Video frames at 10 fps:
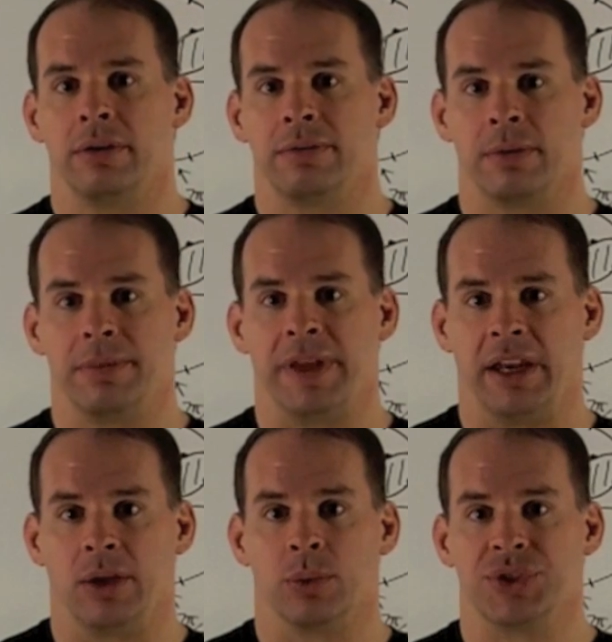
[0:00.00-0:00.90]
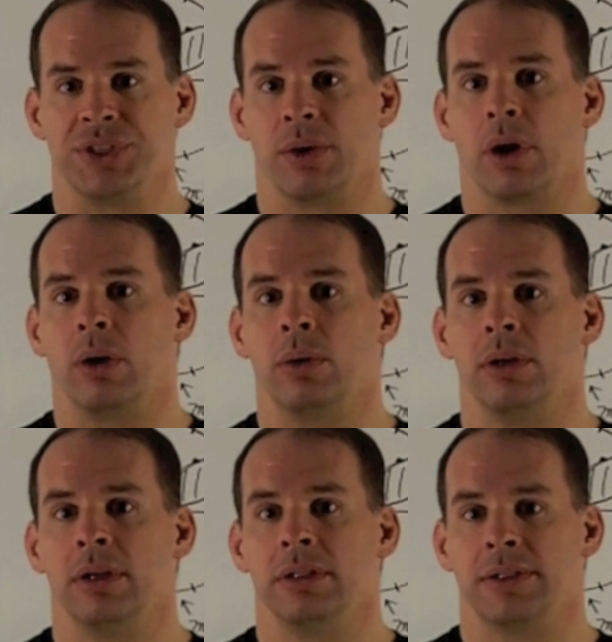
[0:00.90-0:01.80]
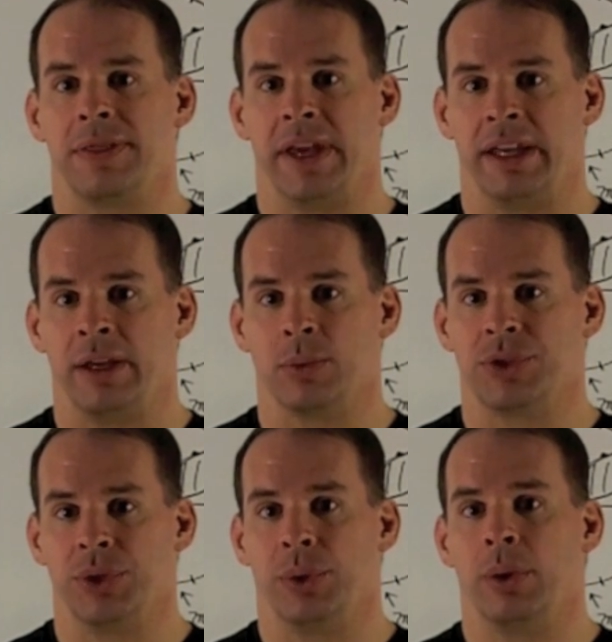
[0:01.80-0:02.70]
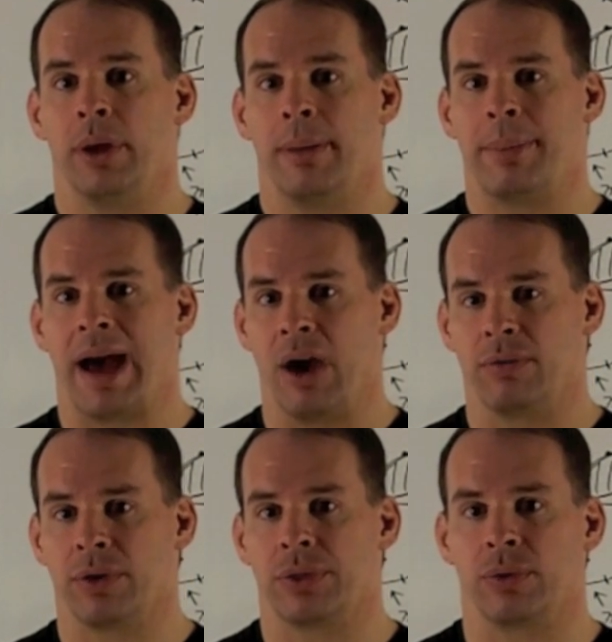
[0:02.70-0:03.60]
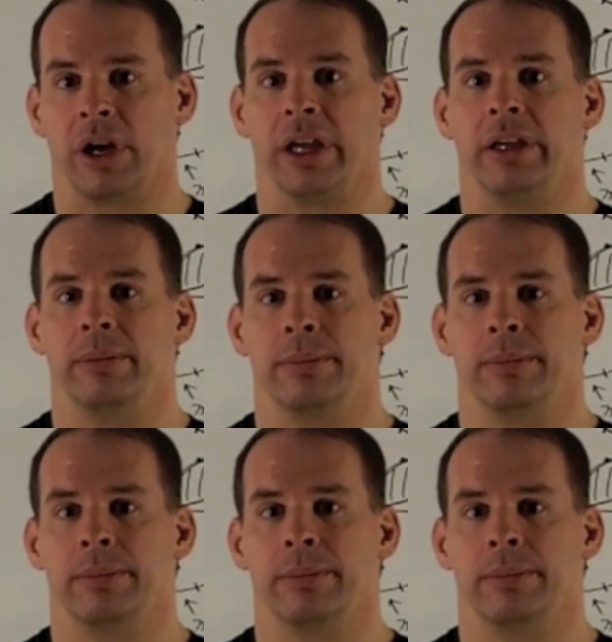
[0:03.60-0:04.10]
from theta equals 0 to theta equal to pi over 3.